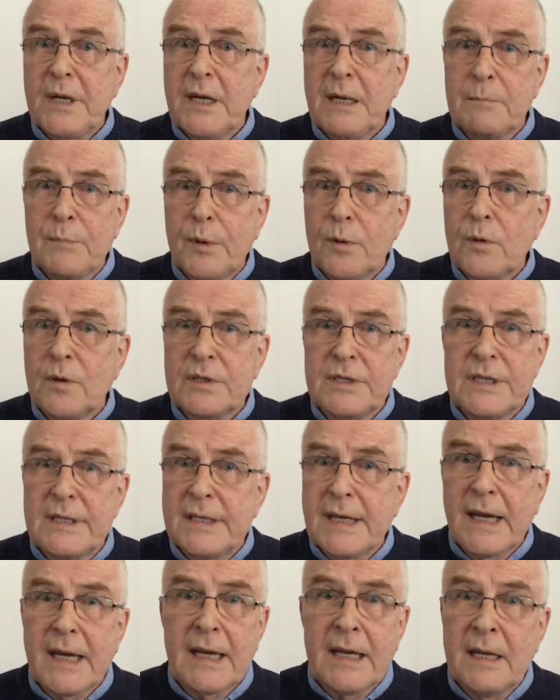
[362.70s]
being born
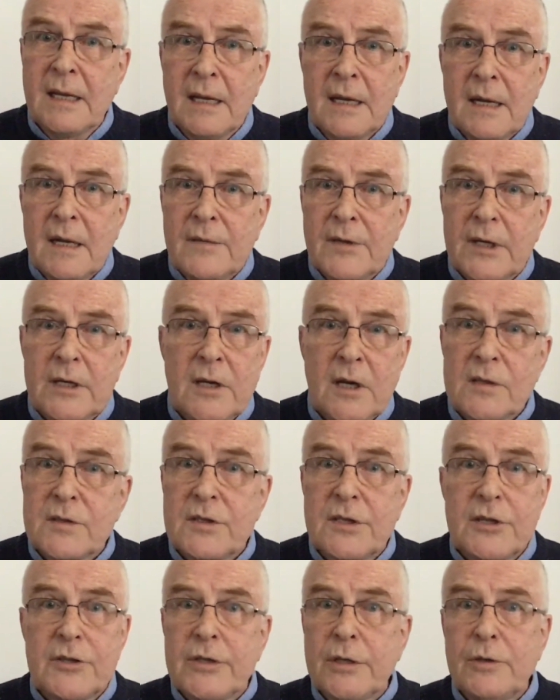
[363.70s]
today, the
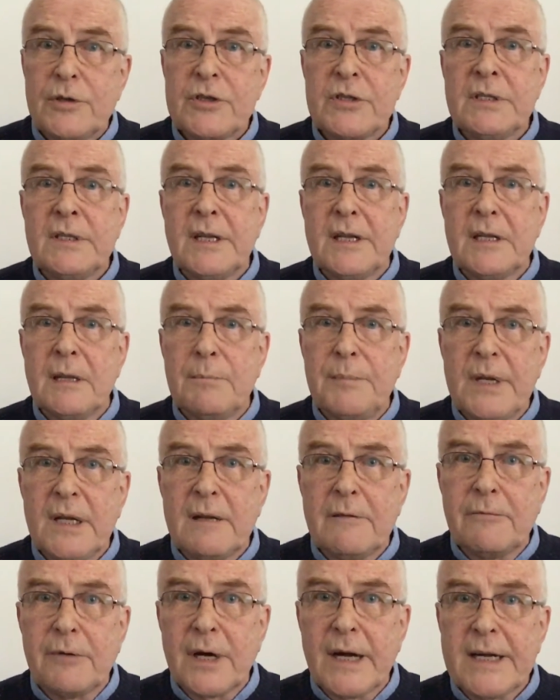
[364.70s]
Constitution and the
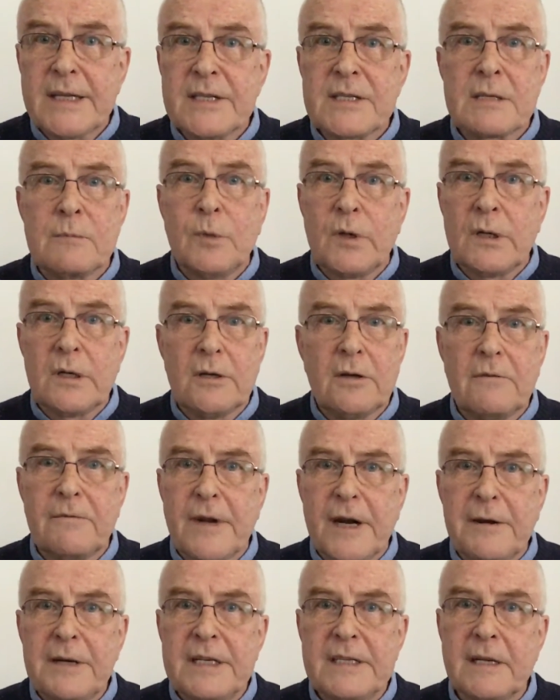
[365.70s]
Bill of Rights would look
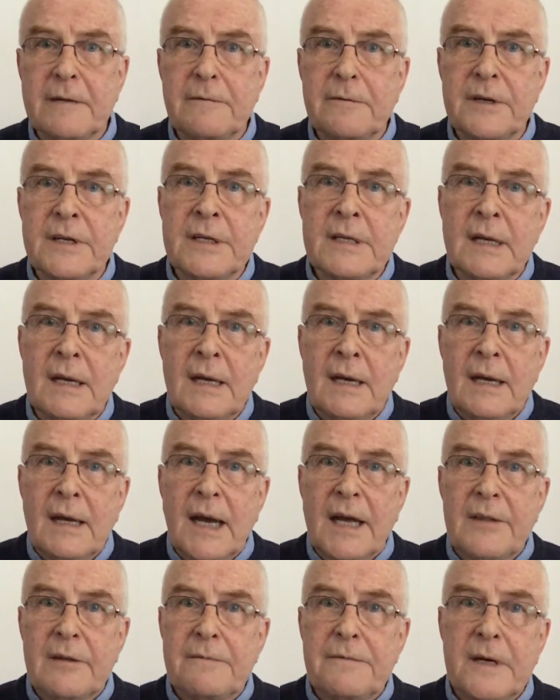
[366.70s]
very different,
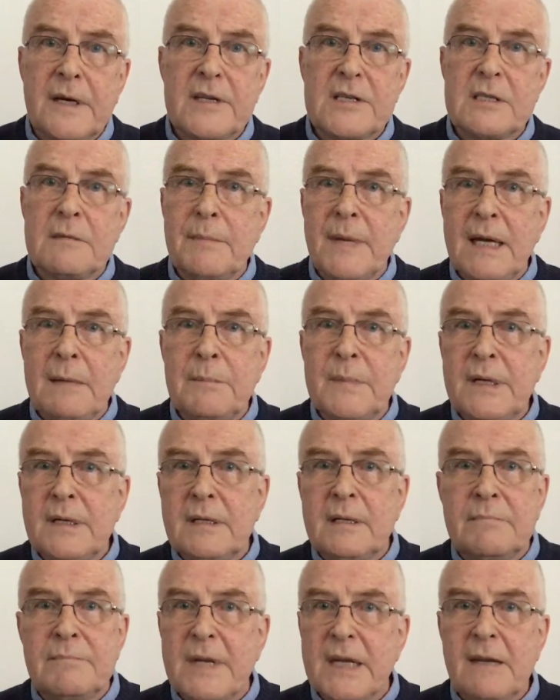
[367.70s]
and the First
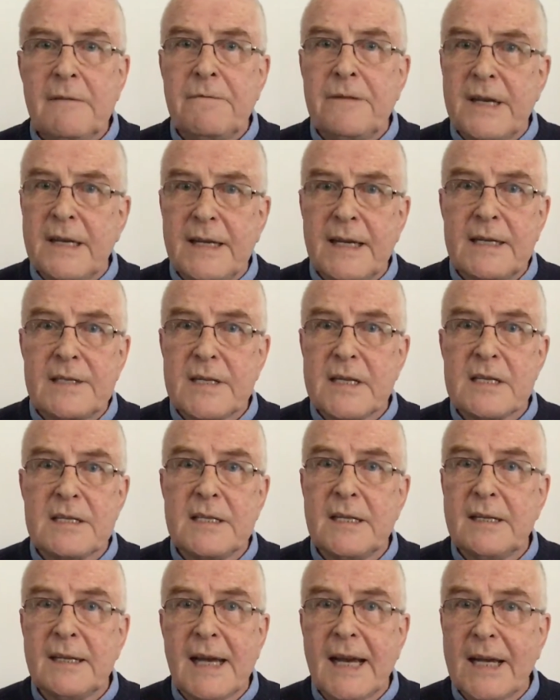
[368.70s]
Amendment, if it
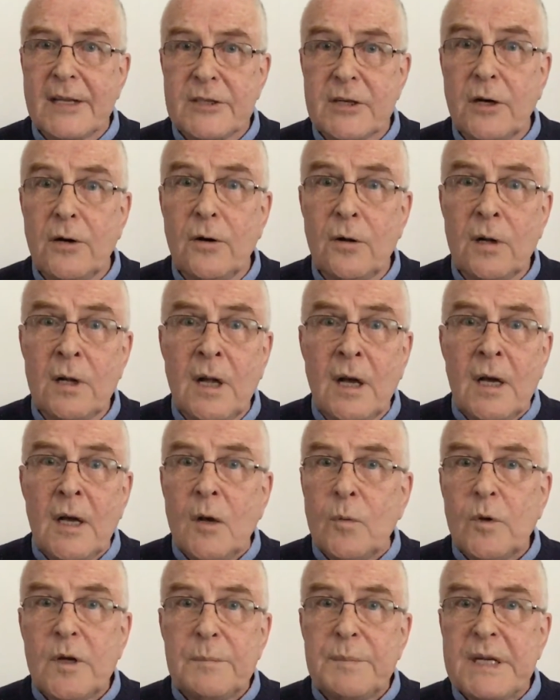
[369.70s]
existed at all,
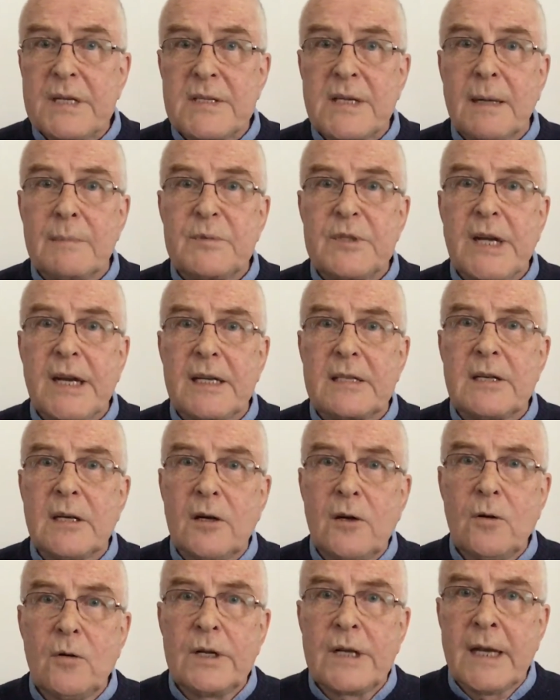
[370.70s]
would be subject to
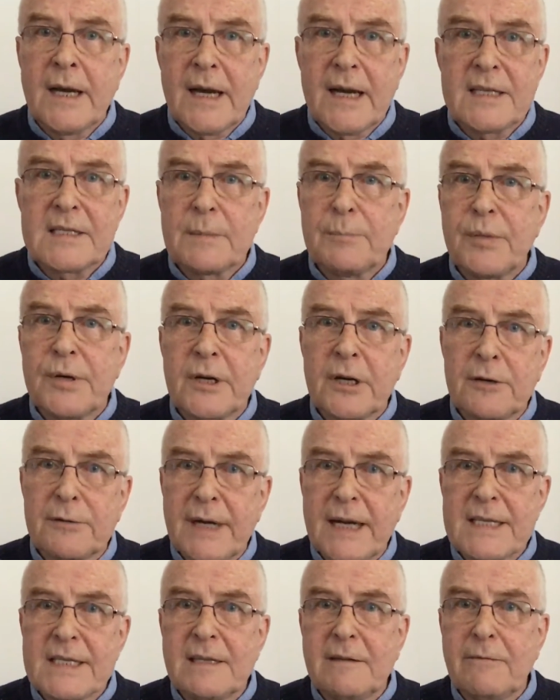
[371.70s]
all kinds of
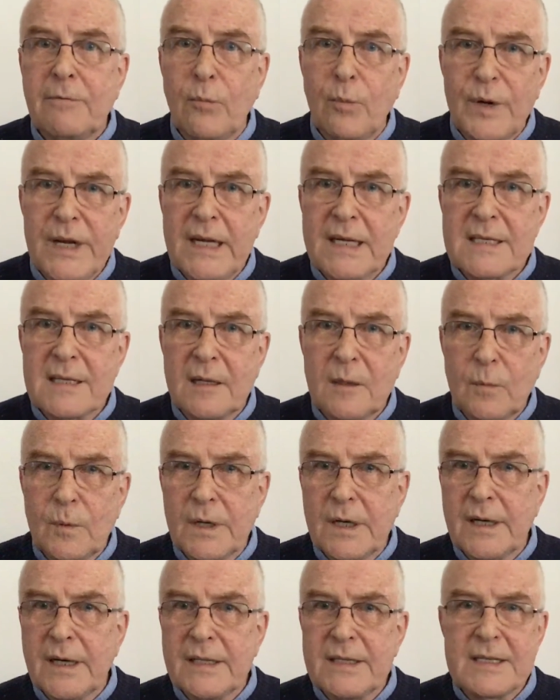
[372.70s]
progressive weasel
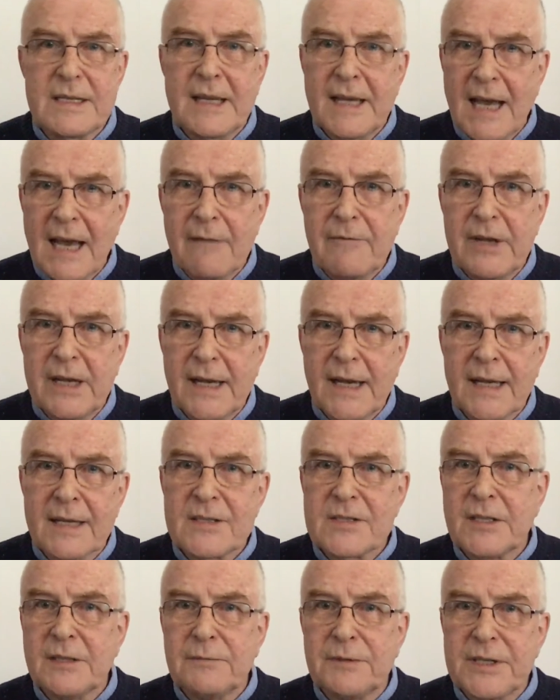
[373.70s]
words,
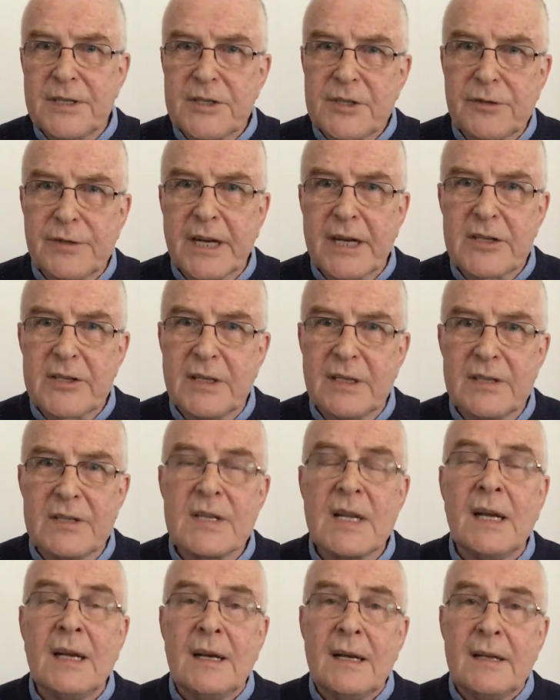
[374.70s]
caveats and restrictions